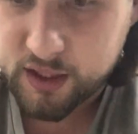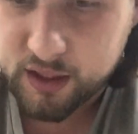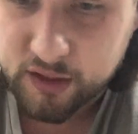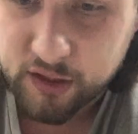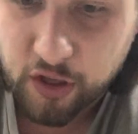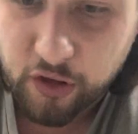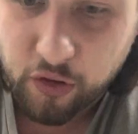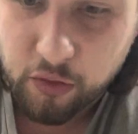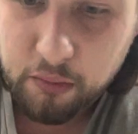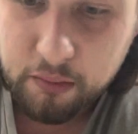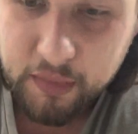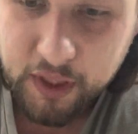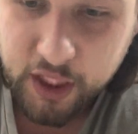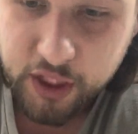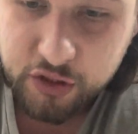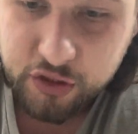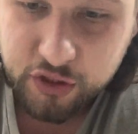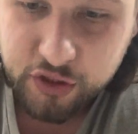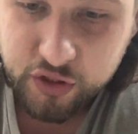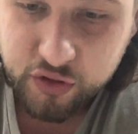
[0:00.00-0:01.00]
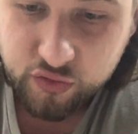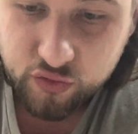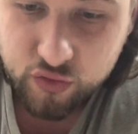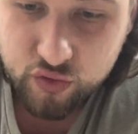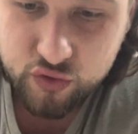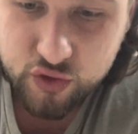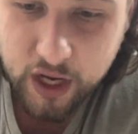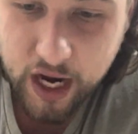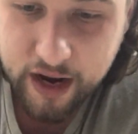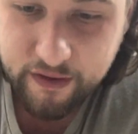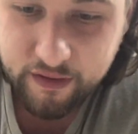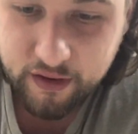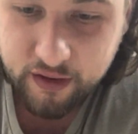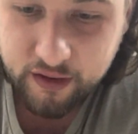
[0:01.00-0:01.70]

Little miniature screwdriver